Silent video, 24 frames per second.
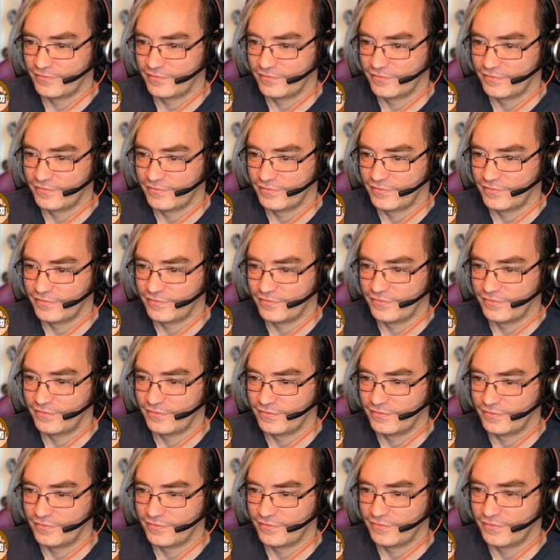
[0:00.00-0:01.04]

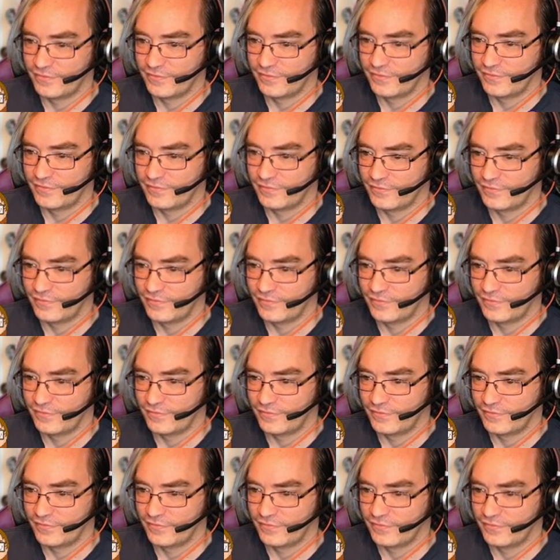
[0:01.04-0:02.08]

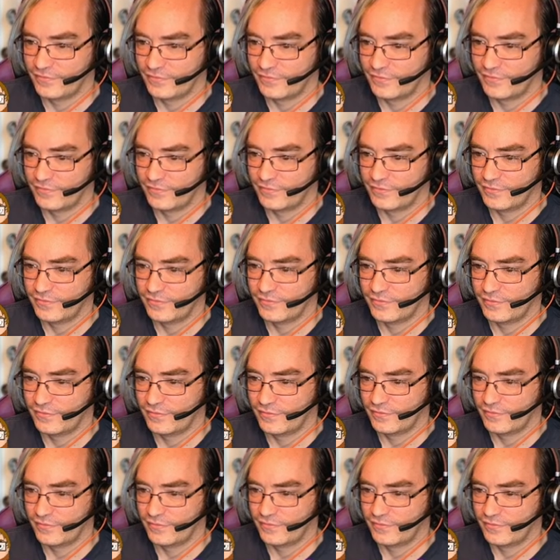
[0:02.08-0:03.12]

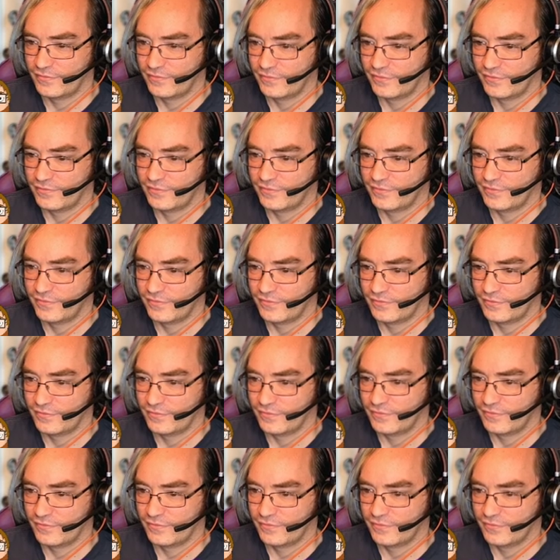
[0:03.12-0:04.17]

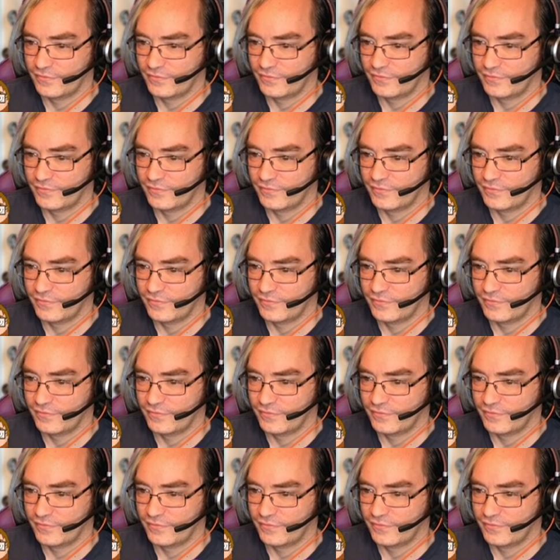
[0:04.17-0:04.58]
This person isn't speaking.